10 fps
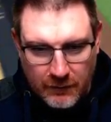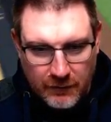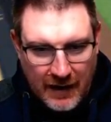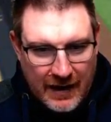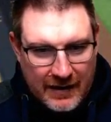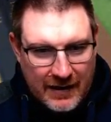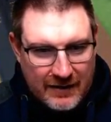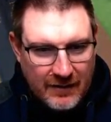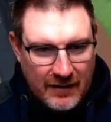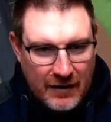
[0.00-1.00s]
Vlad
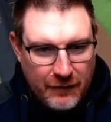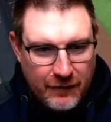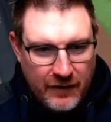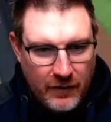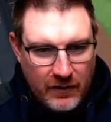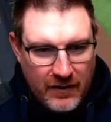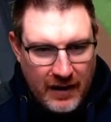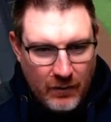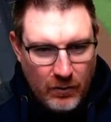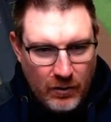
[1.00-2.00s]
into left field, and
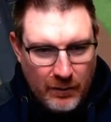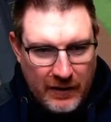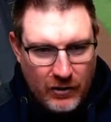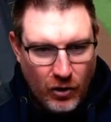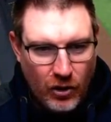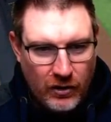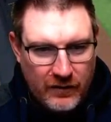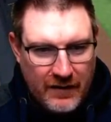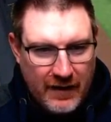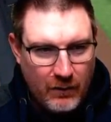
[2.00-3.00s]
that will be caught,
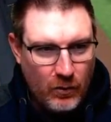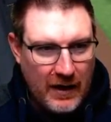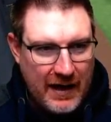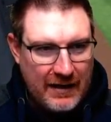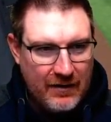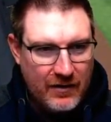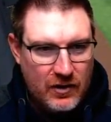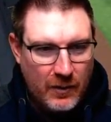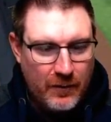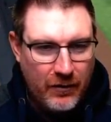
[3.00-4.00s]
and that will end at the
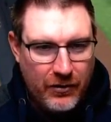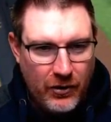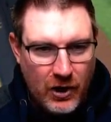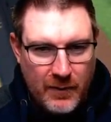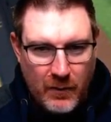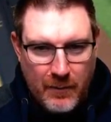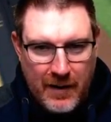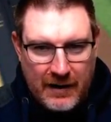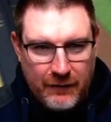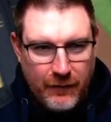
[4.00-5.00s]
top of the third, but we're
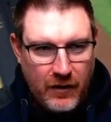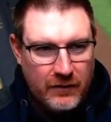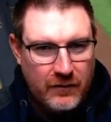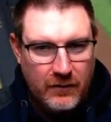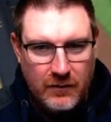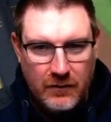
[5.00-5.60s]
back in front.